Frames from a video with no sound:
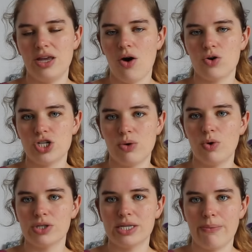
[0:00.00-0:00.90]
how she
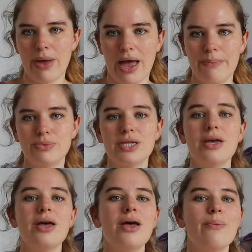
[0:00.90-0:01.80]
wants them hemmed.
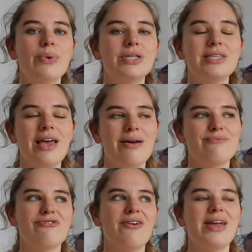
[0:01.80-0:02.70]
But yeah,
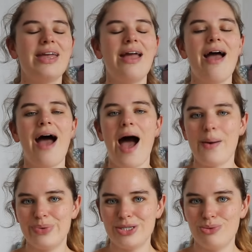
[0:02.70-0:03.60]
very
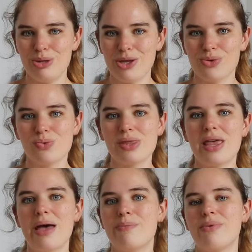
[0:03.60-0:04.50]
happy to be done with
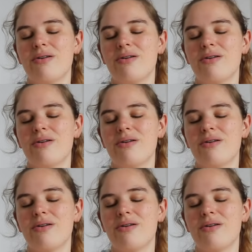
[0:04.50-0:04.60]
them. I